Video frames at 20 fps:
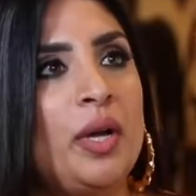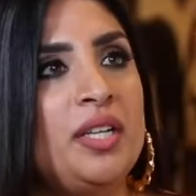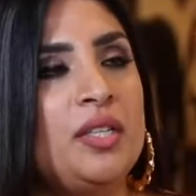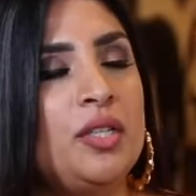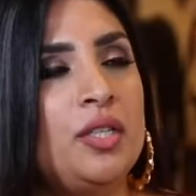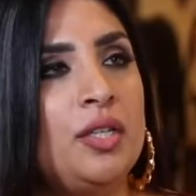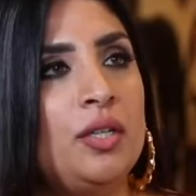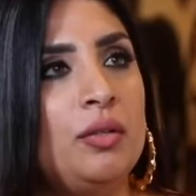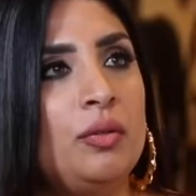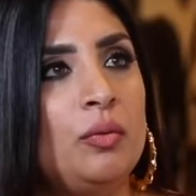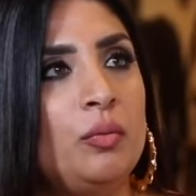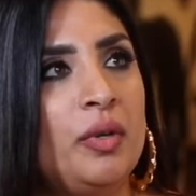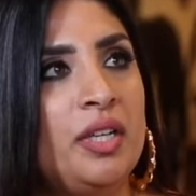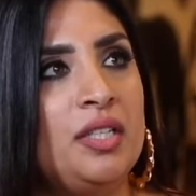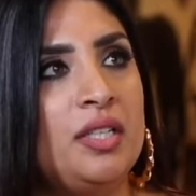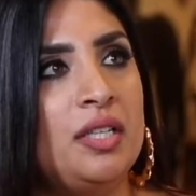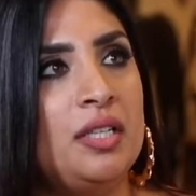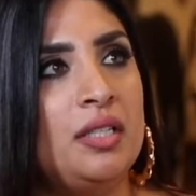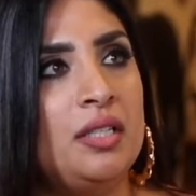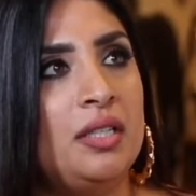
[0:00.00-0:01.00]
when
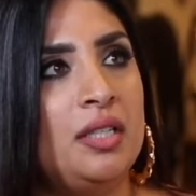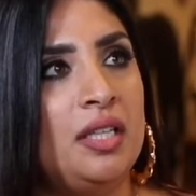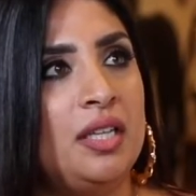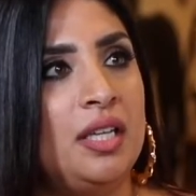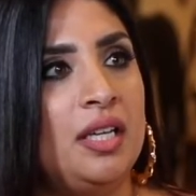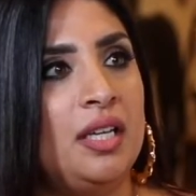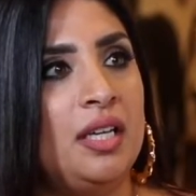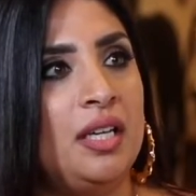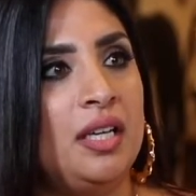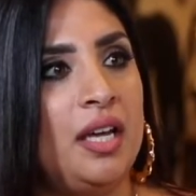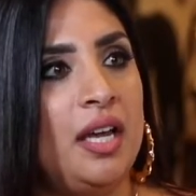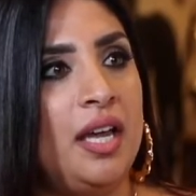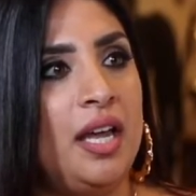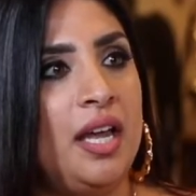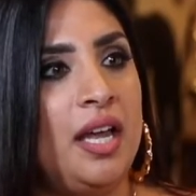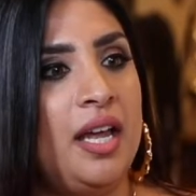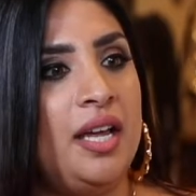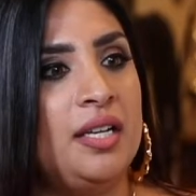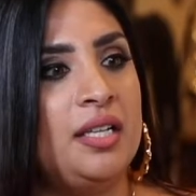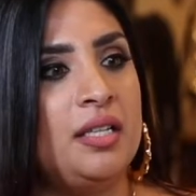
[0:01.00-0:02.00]
did the
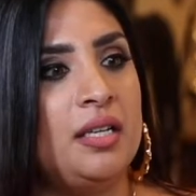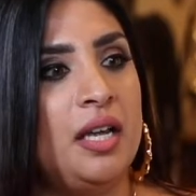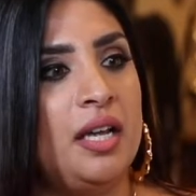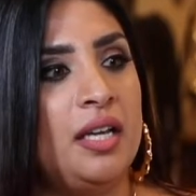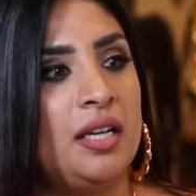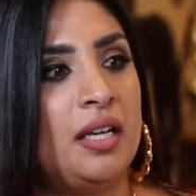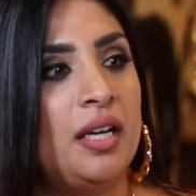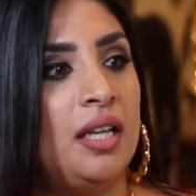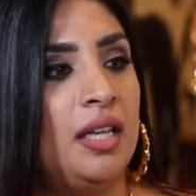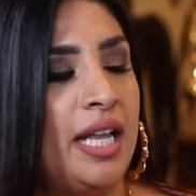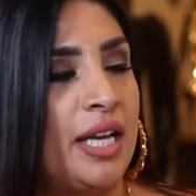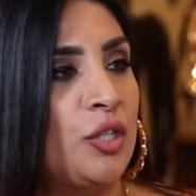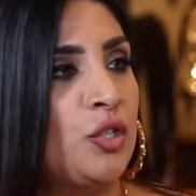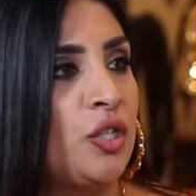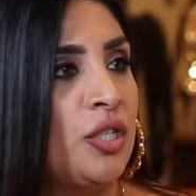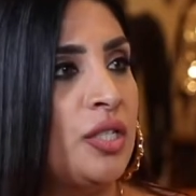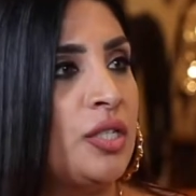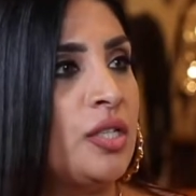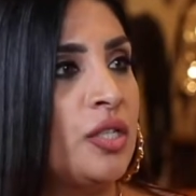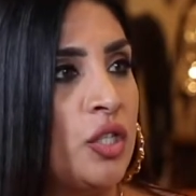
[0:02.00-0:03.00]

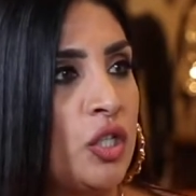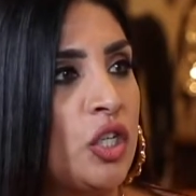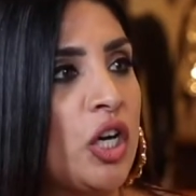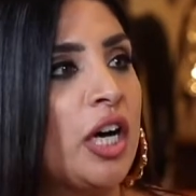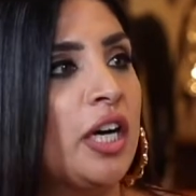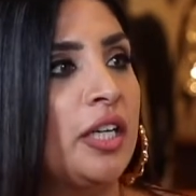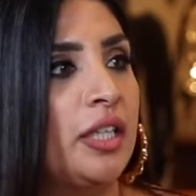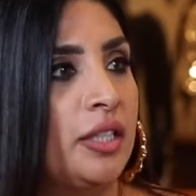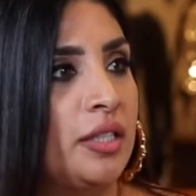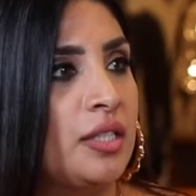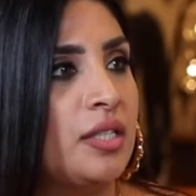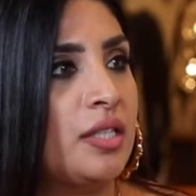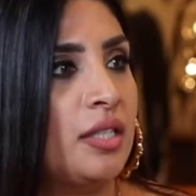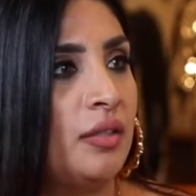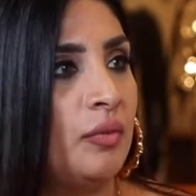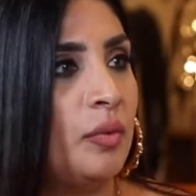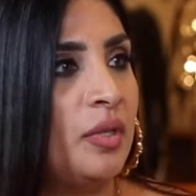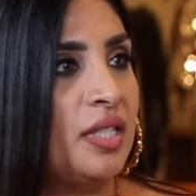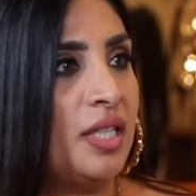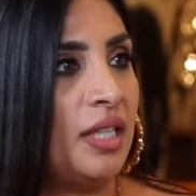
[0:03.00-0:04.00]
collection start?
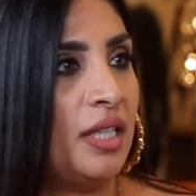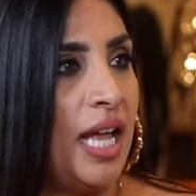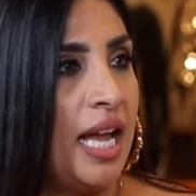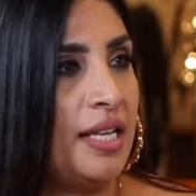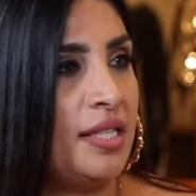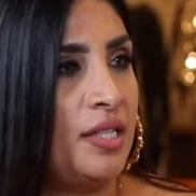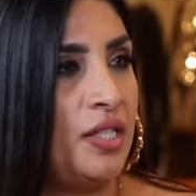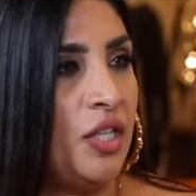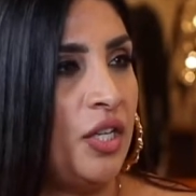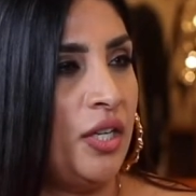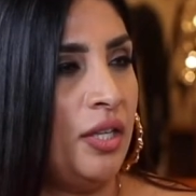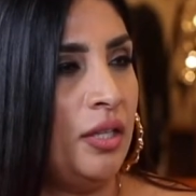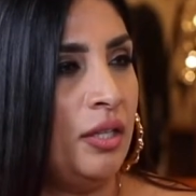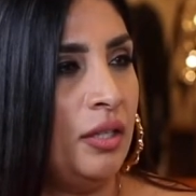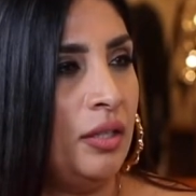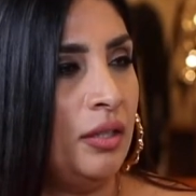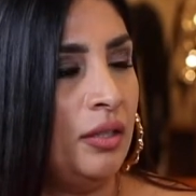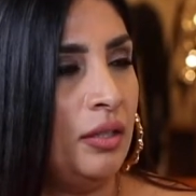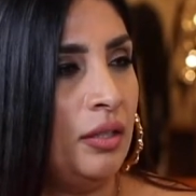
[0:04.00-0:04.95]
Was it last year?